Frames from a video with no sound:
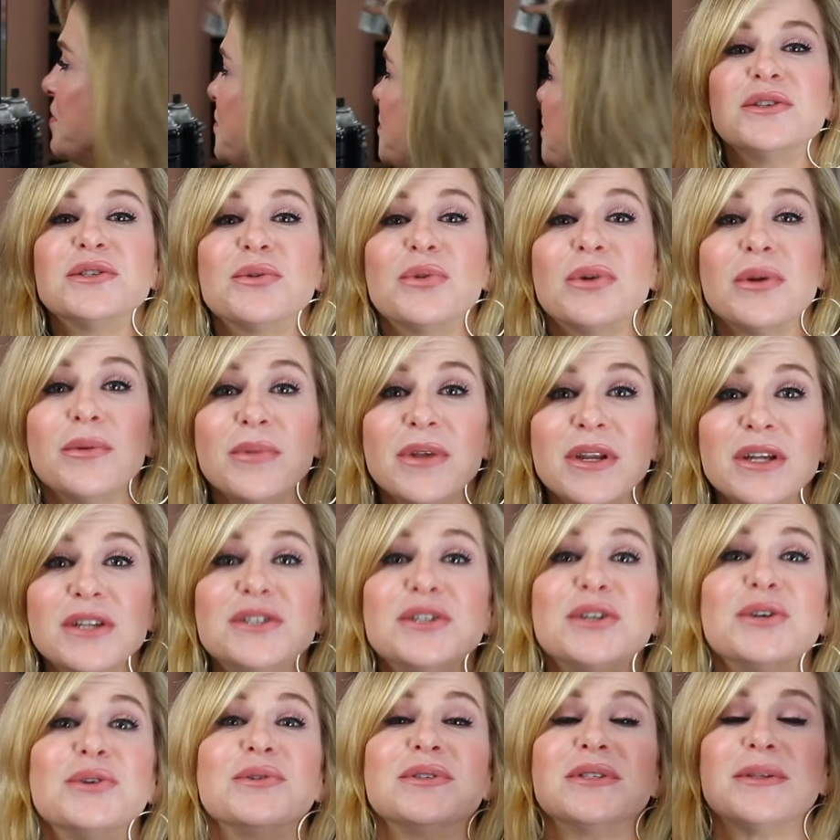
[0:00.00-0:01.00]
So what I'm going
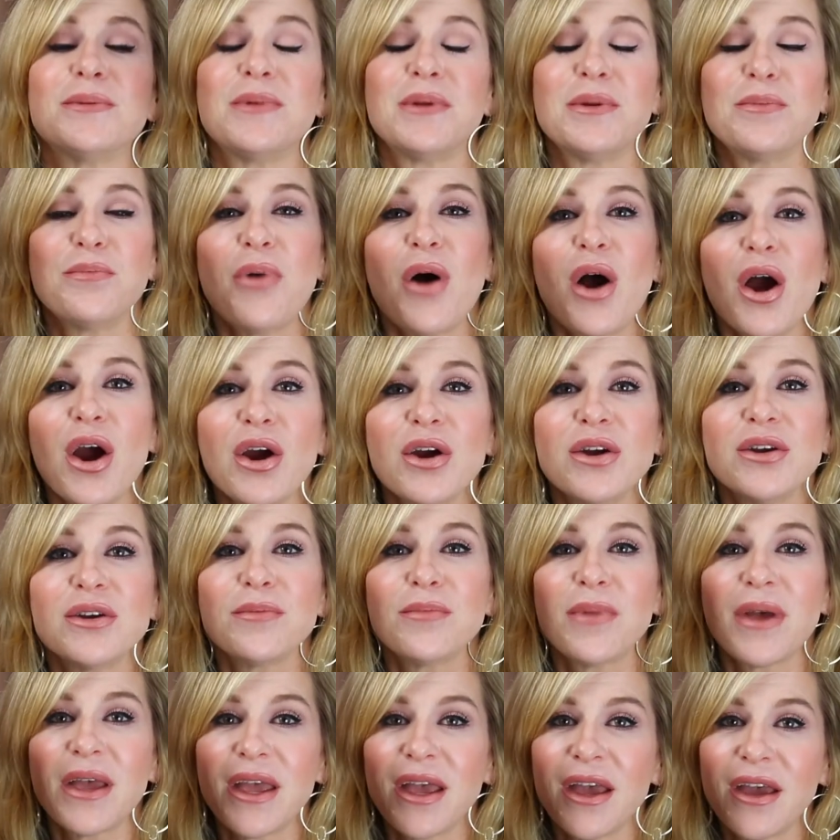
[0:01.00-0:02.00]
to do is I'm going to part
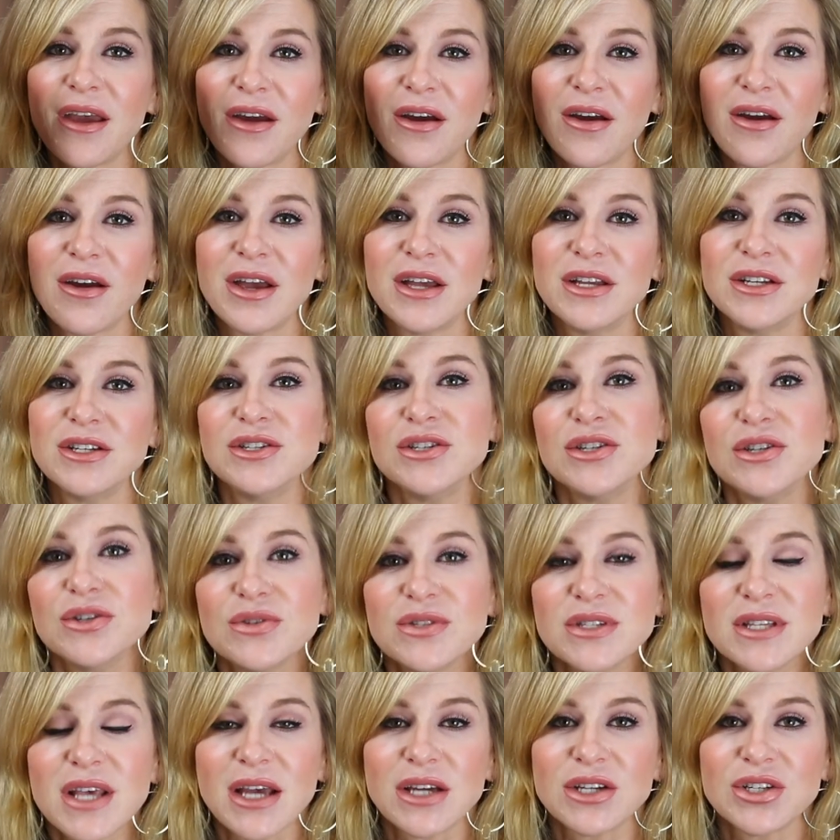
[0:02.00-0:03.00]
my hair in two
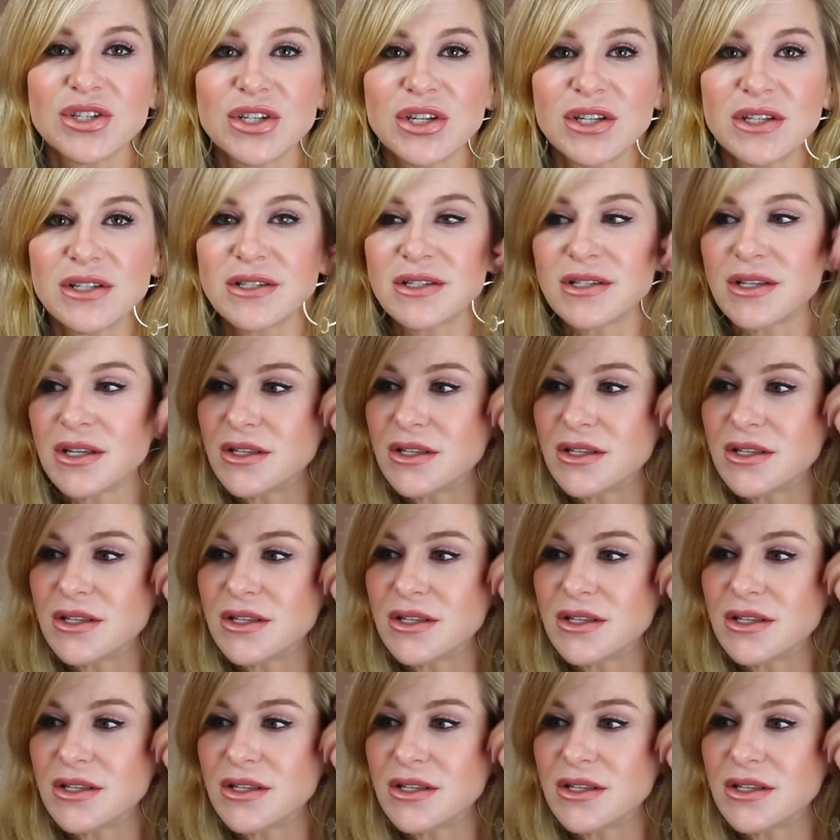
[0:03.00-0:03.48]
sections,